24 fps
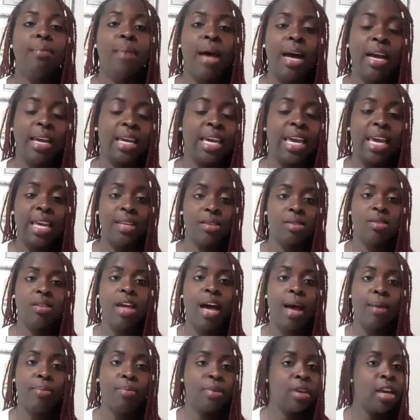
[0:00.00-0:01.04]
I can't
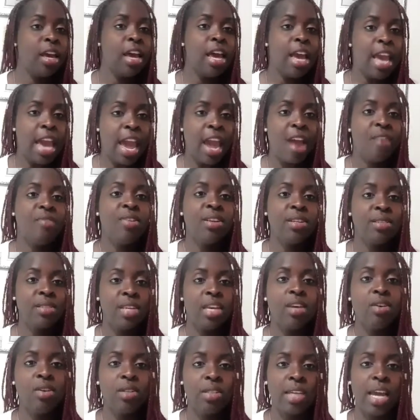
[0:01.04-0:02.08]
stop. Every
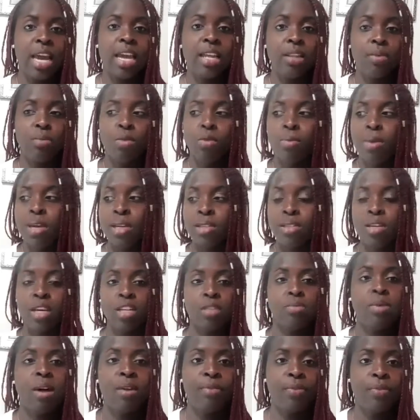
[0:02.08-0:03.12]
single day, the moment I touch
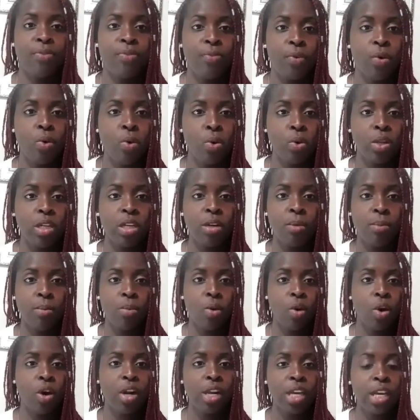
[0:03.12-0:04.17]
my phone in the
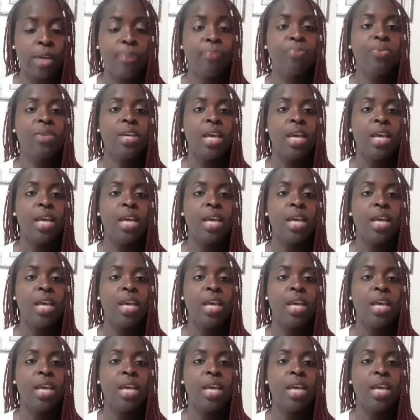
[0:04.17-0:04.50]
morning,